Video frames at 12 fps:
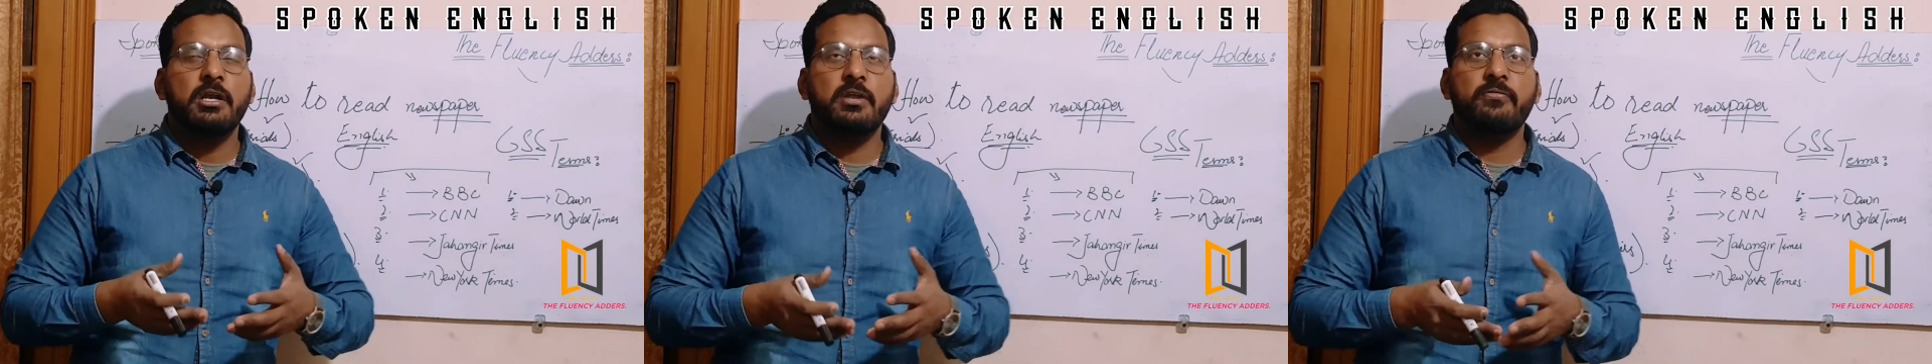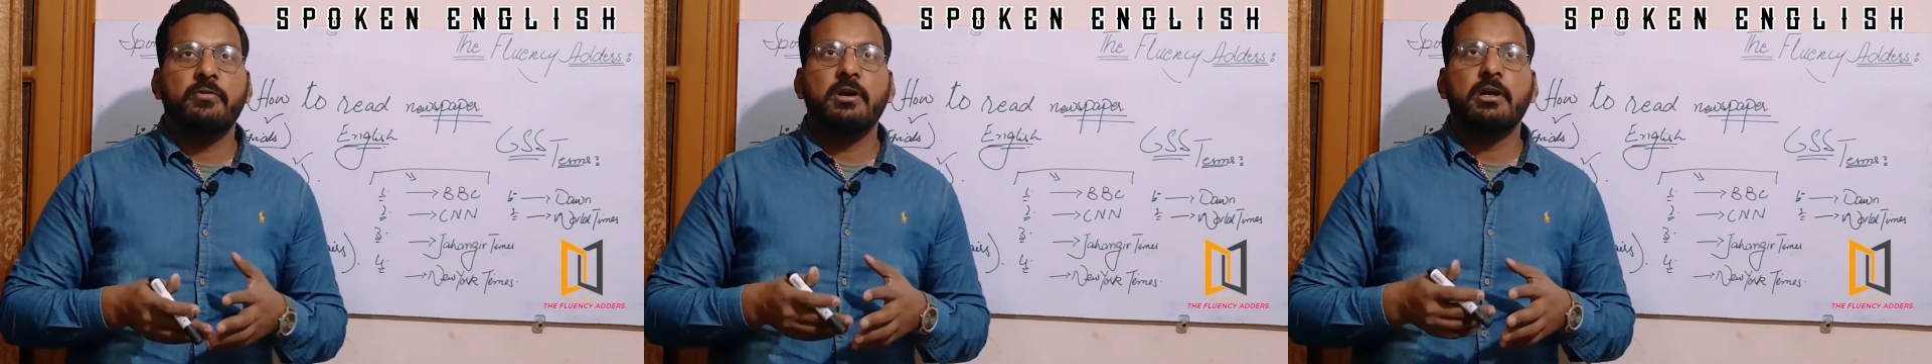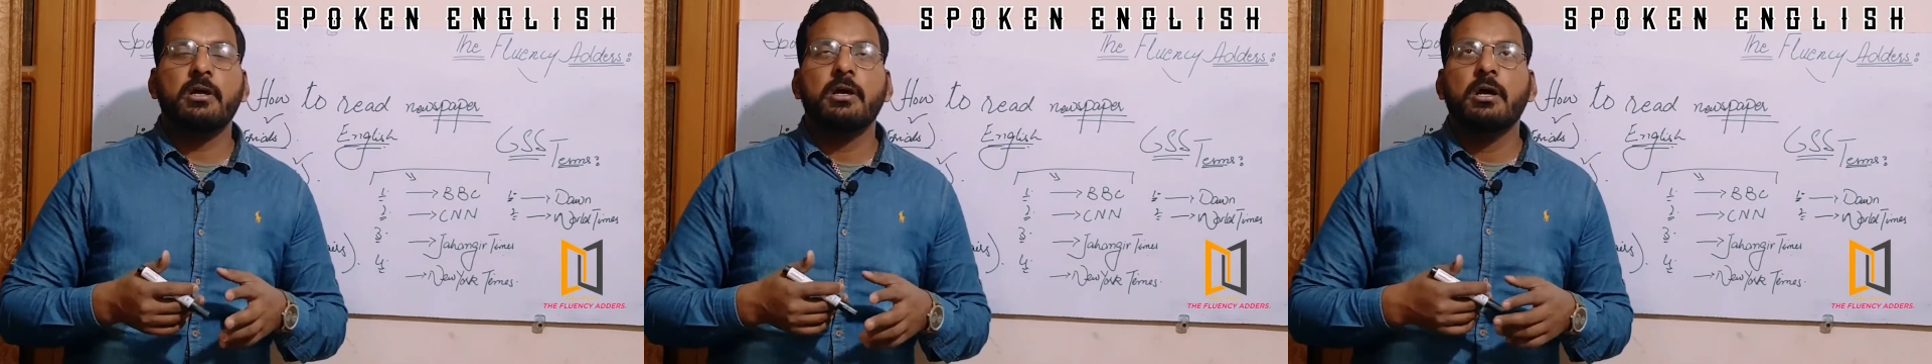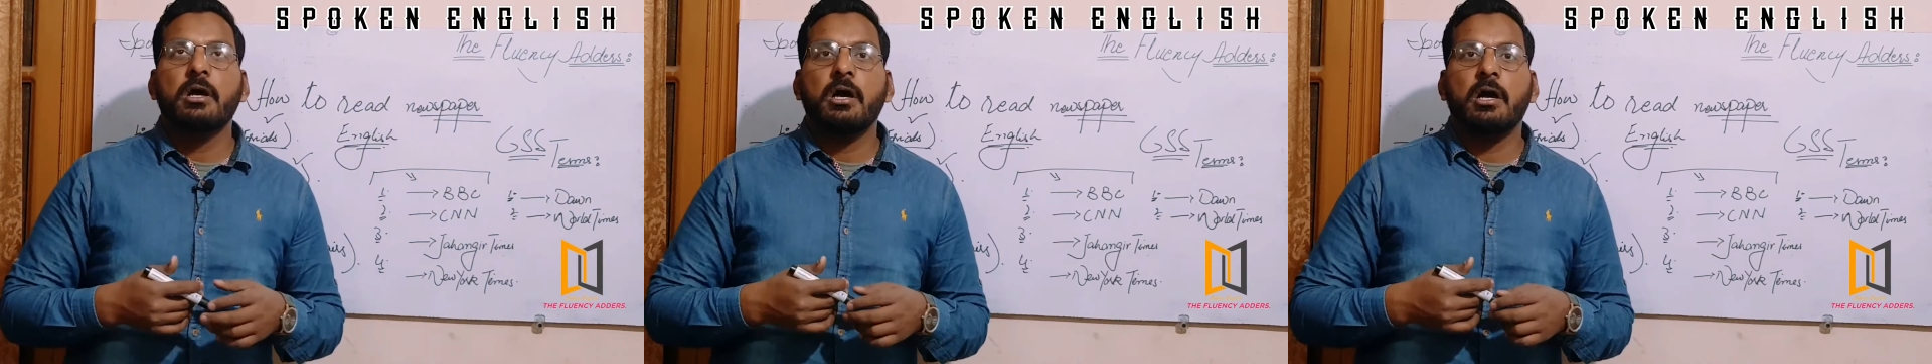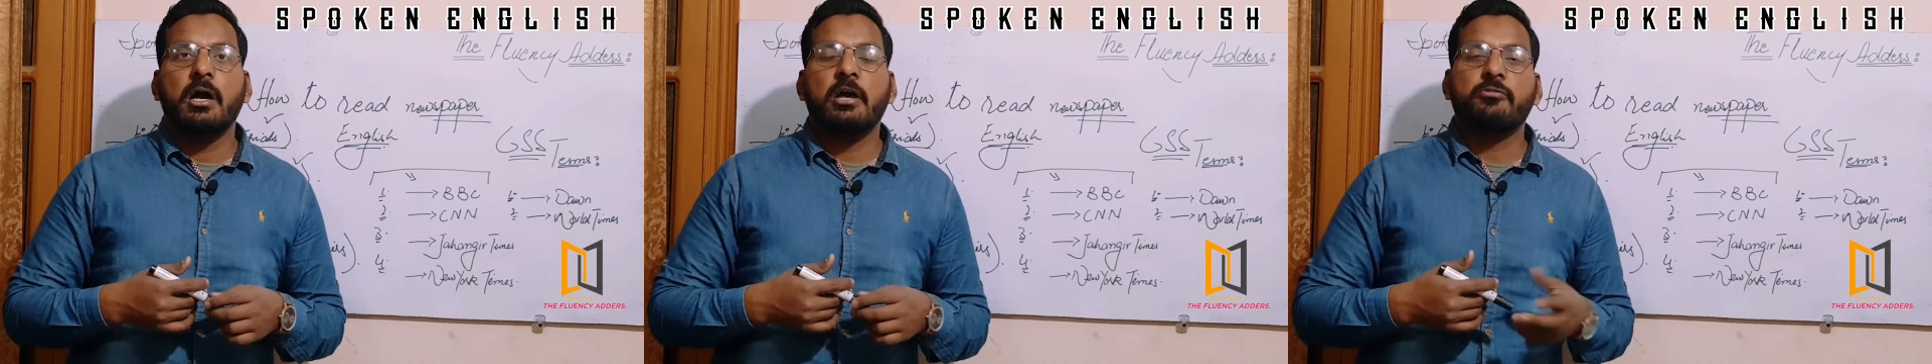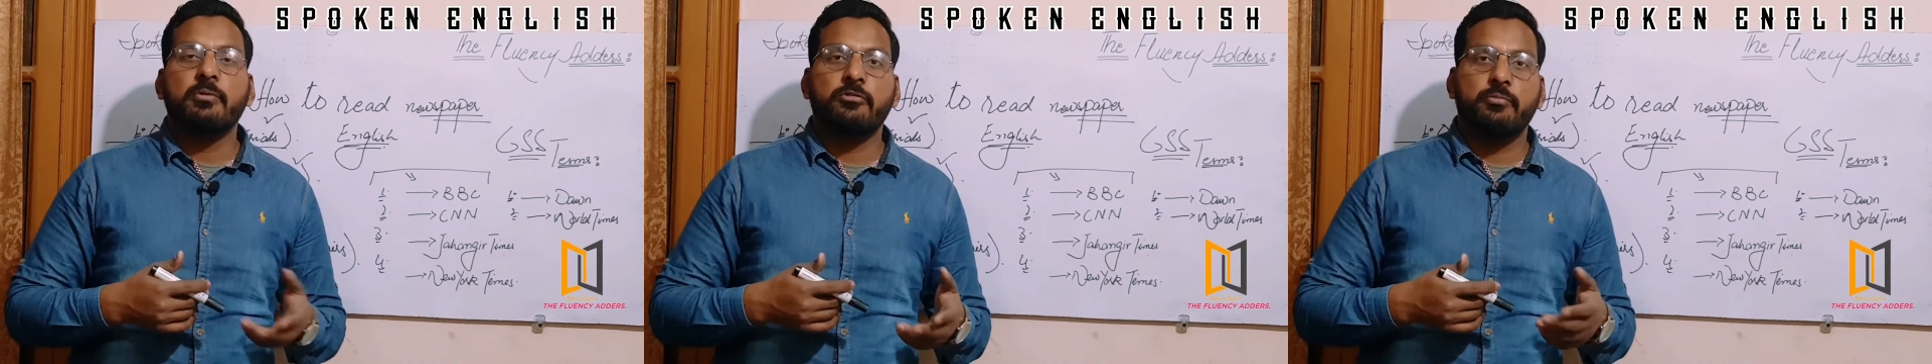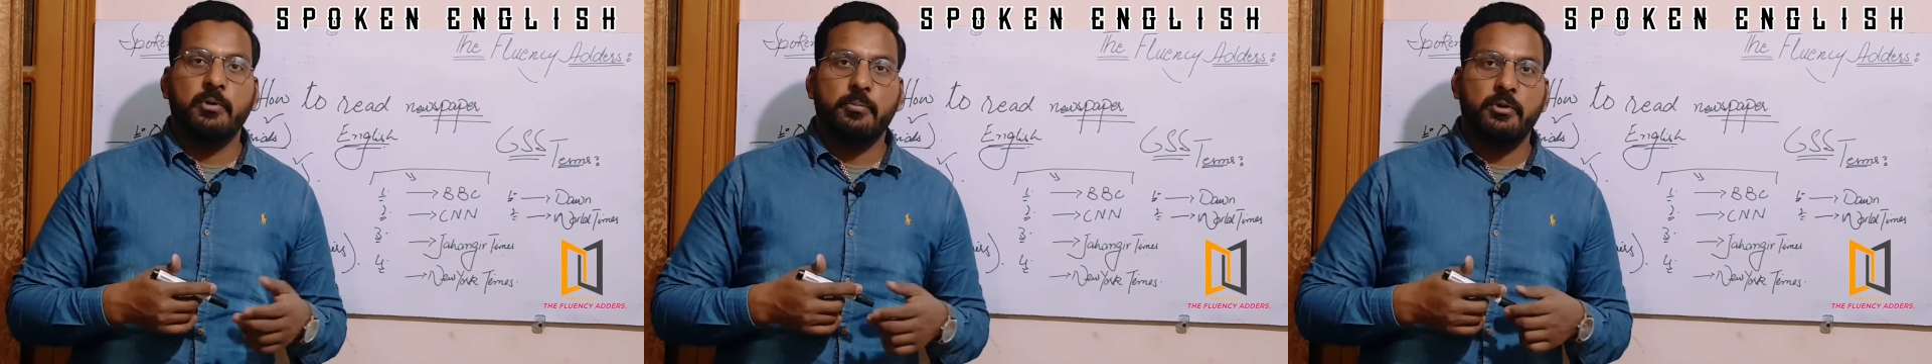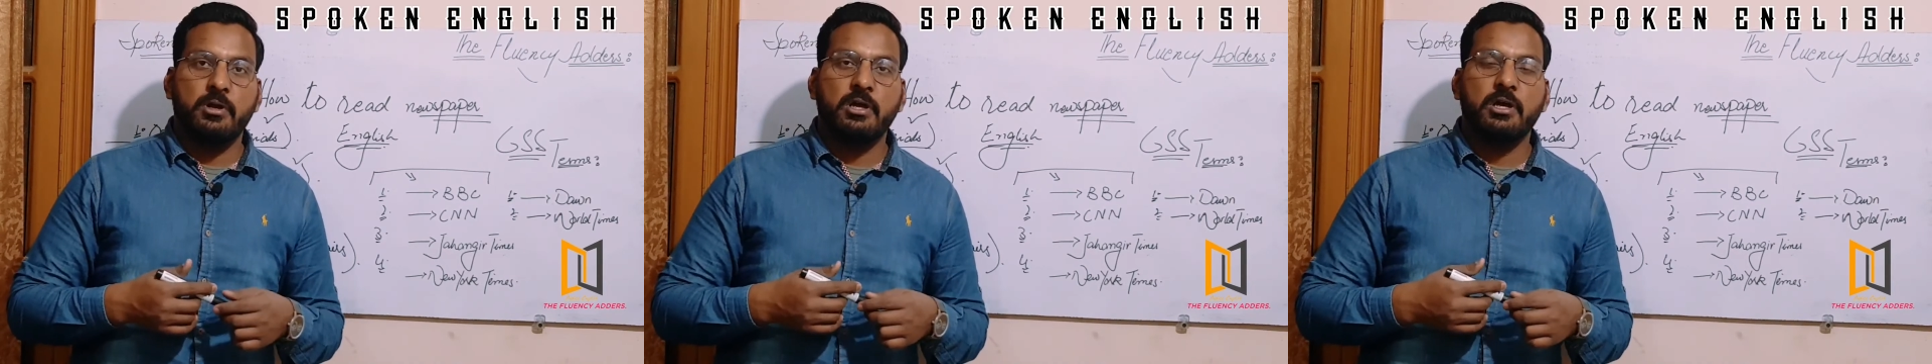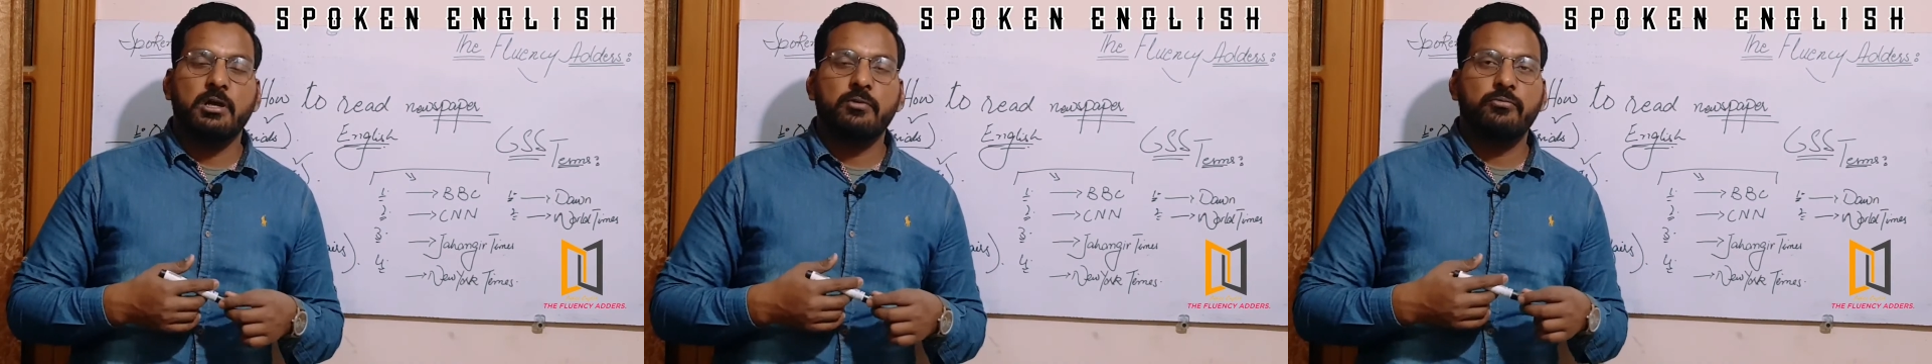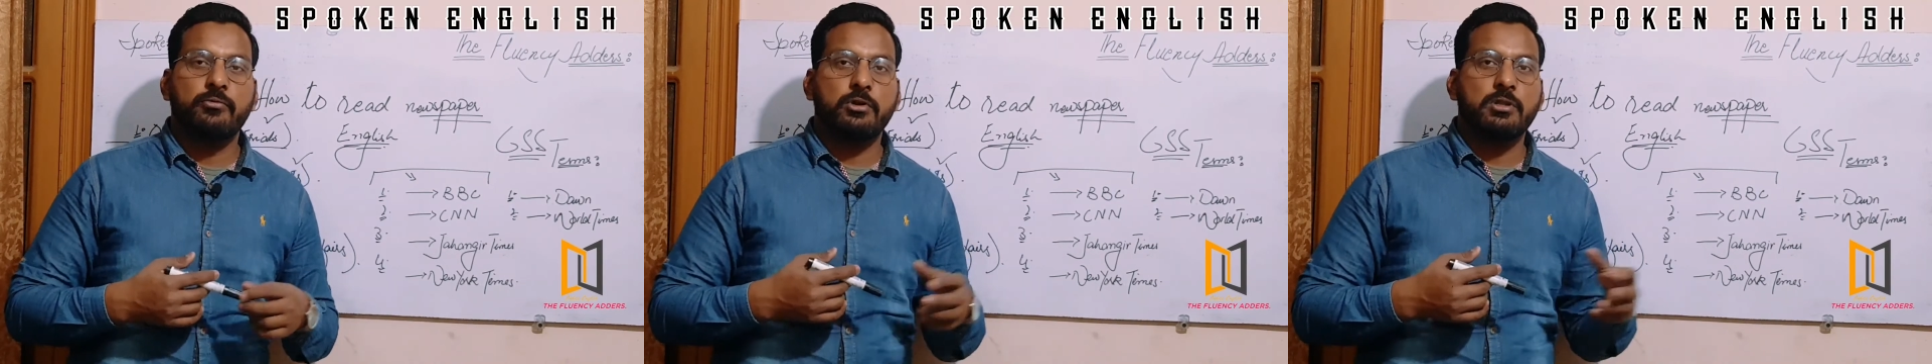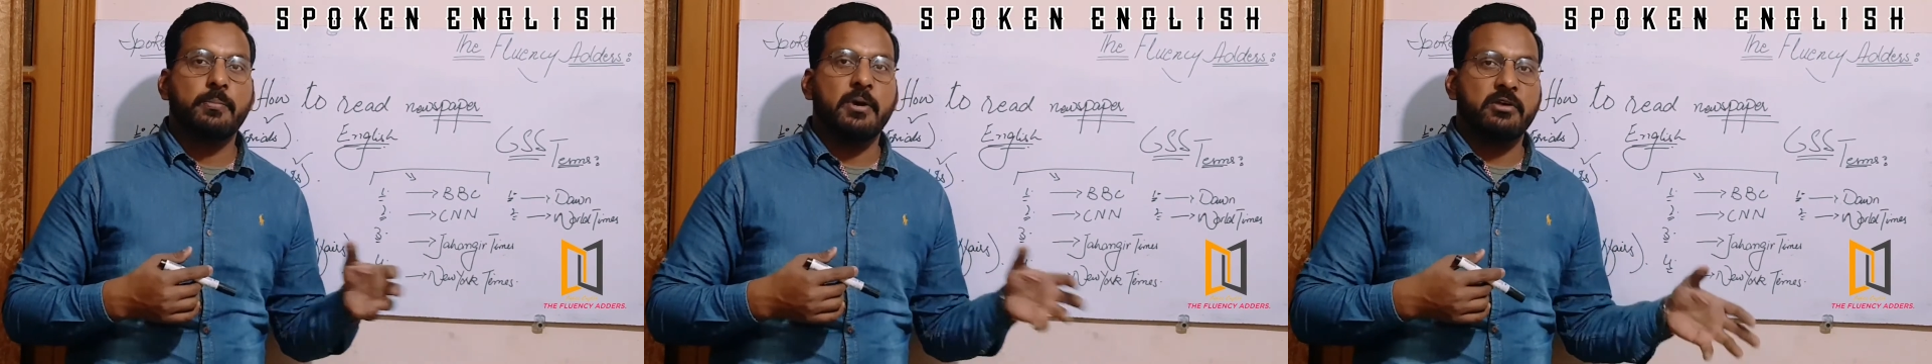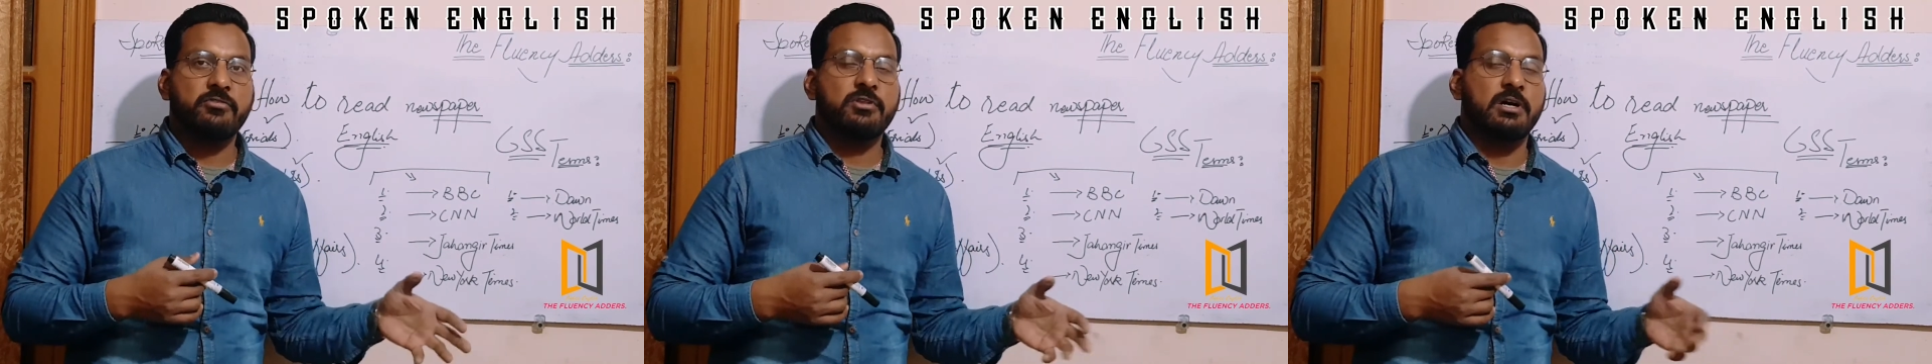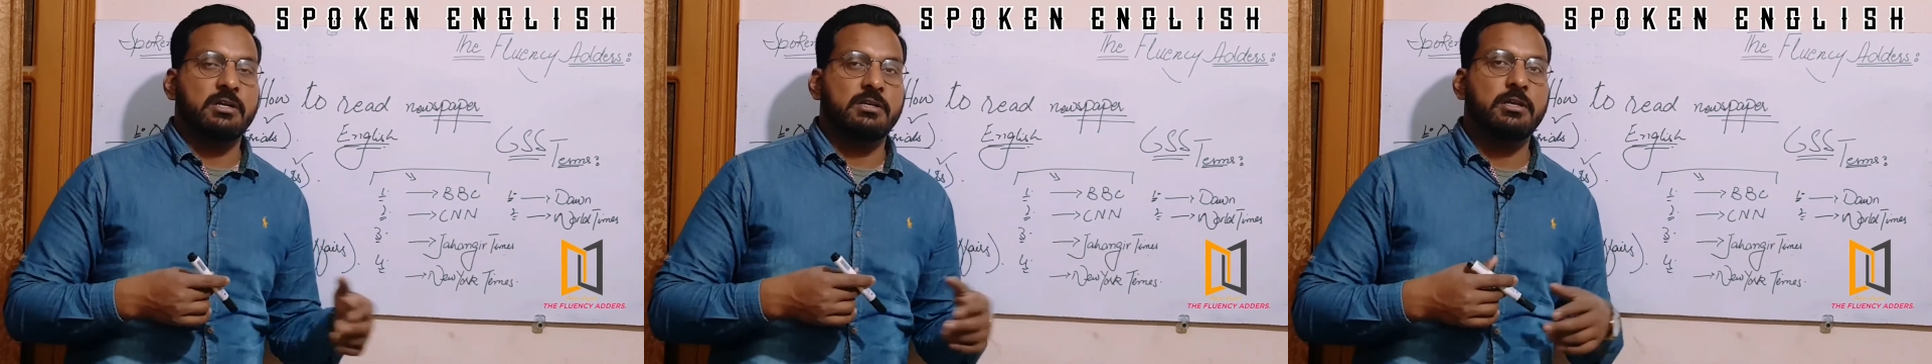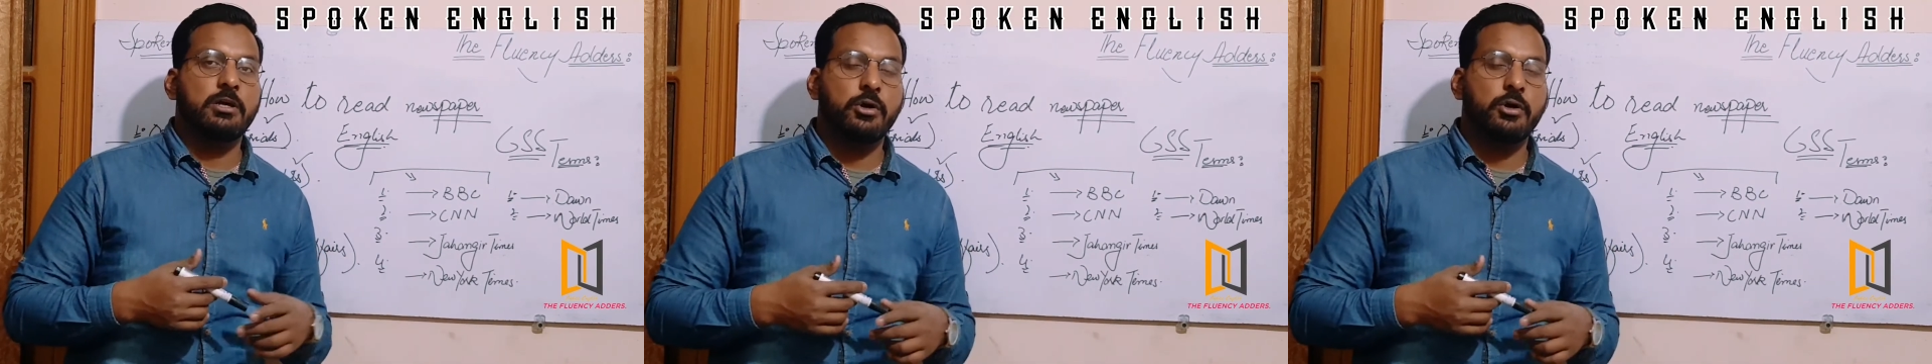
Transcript: different uh, express paper uh, for the Pakistan.